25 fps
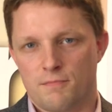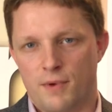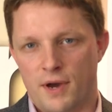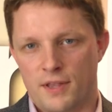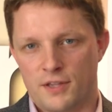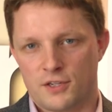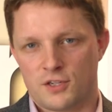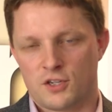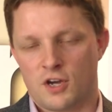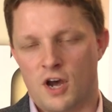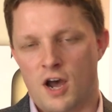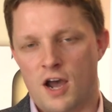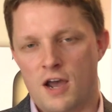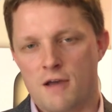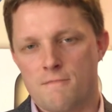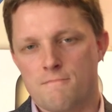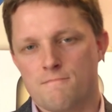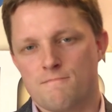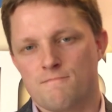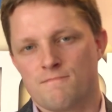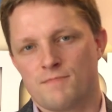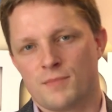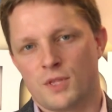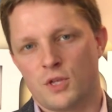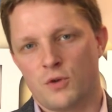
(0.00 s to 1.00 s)
by the
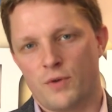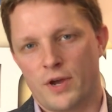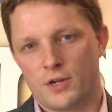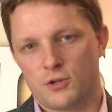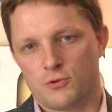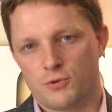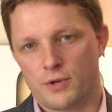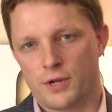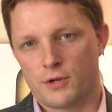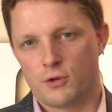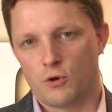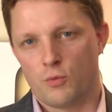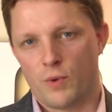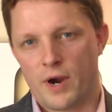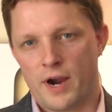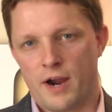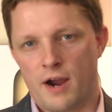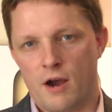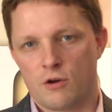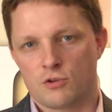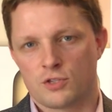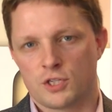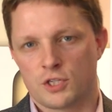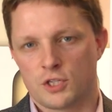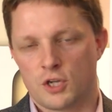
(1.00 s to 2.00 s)
time you entered in your
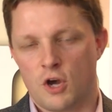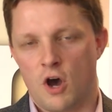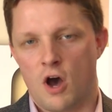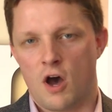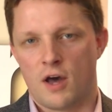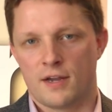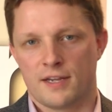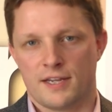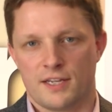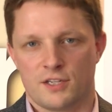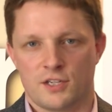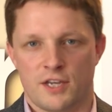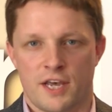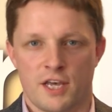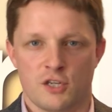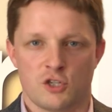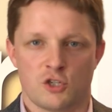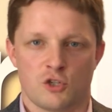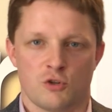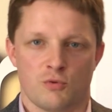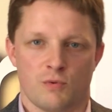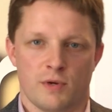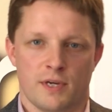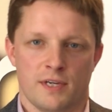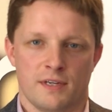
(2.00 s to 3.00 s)
warehouse, is gone. It's
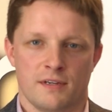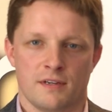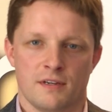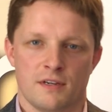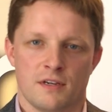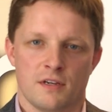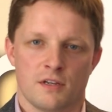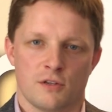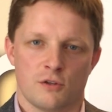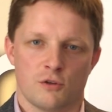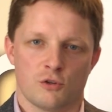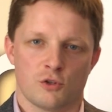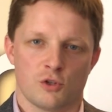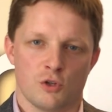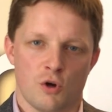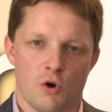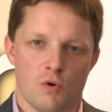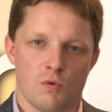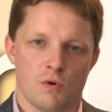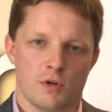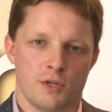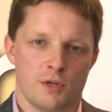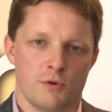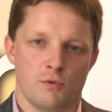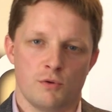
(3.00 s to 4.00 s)
history. There's
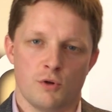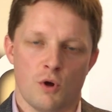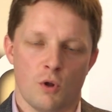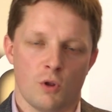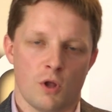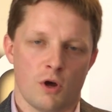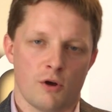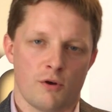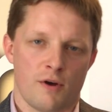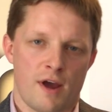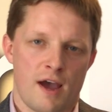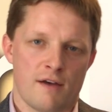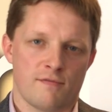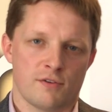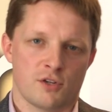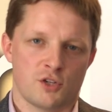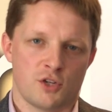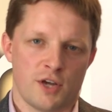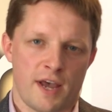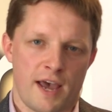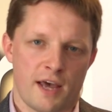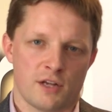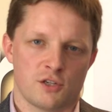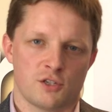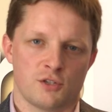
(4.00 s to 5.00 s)
no, you no longer have a
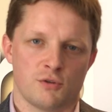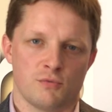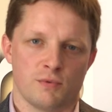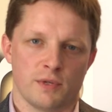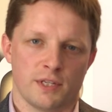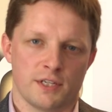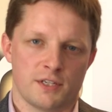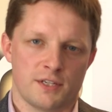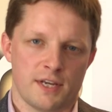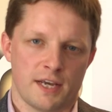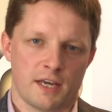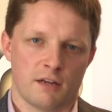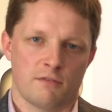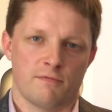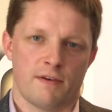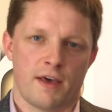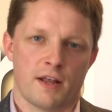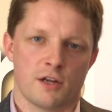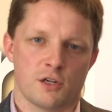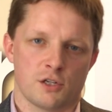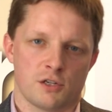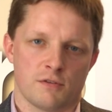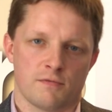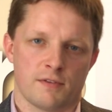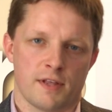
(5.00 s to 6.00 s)
chance to really take
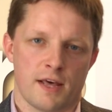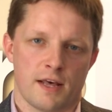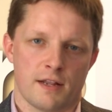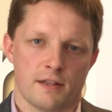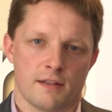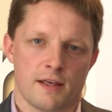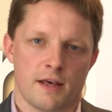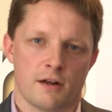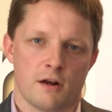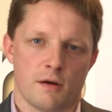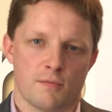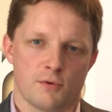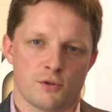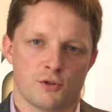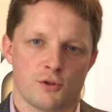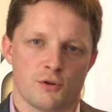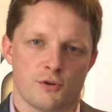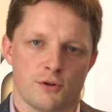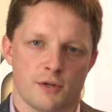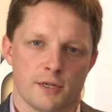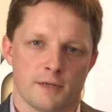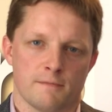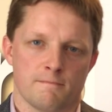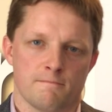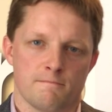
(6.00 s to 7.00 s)
advantage of that, that
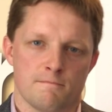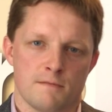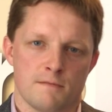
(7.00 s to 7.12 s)
opportunity.